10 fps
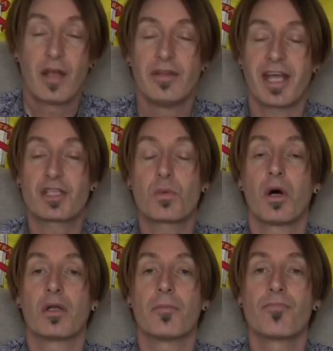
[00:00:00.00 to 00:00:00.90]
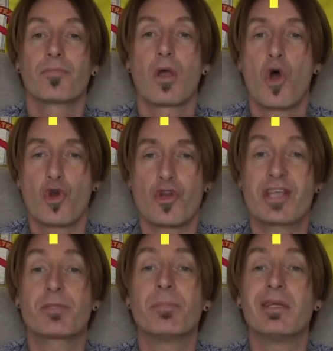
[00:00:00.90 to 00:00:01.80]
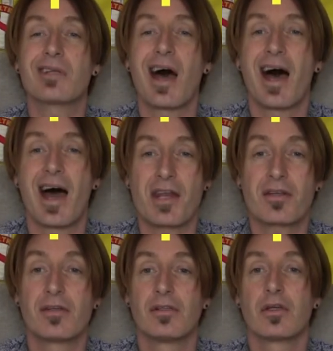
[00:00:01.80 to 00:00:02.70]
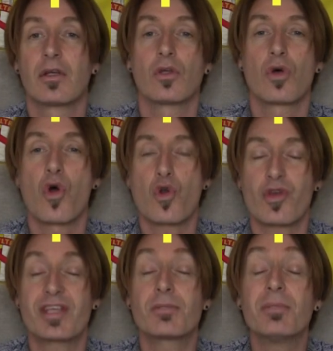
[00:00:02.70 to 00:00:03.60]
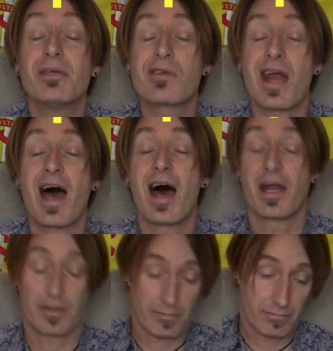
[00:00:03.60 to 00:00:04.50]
Next one. Respirar, respirar.